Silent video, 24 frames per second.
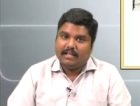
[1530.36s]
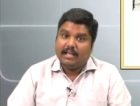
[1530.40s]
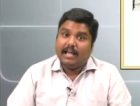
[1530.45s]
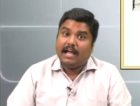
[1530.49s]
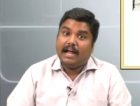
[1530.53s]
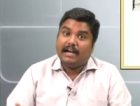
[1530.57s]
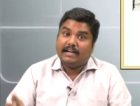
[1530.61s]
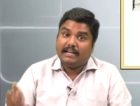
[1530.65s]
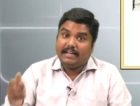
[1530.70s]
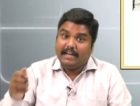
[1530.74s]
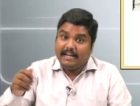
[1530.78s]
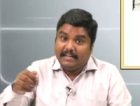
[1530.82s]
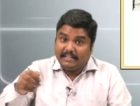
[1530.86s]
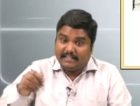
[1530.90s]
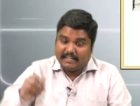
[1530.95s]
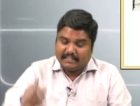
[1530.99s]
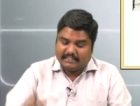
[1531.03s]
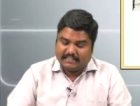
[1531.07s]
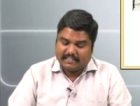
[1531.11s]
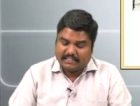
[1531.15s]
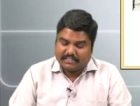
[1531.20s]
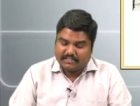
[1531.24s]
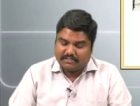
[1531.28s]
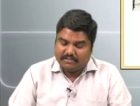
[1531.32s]
And
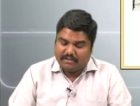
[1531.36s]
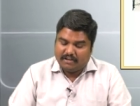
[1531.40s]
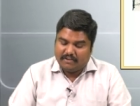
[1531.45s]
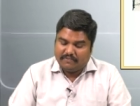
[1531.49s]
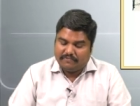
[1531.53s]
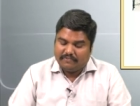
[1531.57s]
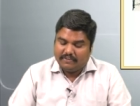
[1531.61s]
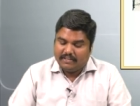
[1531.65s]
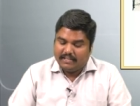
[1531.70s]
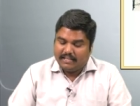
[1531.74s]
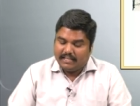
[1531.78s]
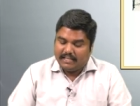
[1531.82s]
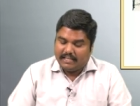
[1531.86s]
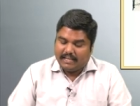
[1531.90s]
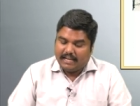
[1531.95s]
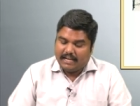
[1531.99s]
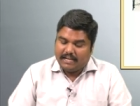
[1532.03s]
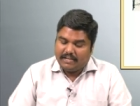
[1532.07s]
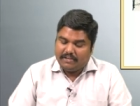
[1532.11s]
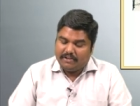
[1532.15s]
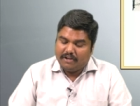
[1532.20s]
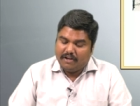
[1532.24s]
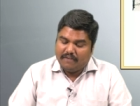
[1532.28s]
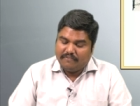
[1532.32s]
intersection of
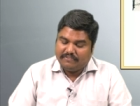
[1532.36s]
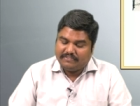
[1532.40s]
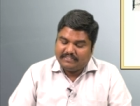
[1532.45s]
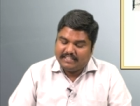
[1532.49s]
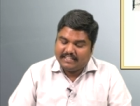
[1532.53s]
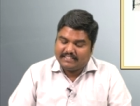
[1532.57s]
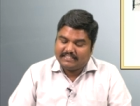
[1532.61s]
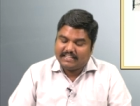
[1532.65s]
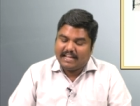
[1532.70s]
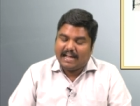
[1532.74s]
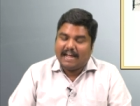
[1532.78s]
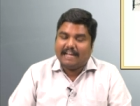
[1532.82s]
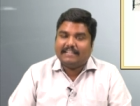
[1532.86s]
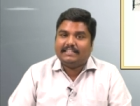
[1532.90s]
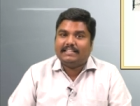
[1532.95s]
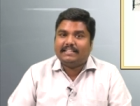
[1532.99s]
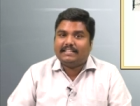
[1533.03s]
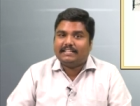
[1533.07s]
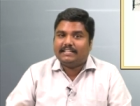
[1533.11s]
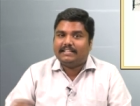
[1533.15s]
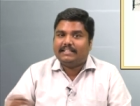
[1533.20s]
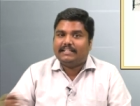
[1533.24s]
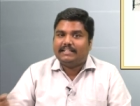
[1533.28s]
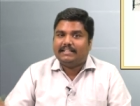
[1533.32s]
any of six
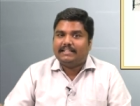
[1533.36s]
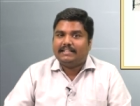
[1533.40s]
other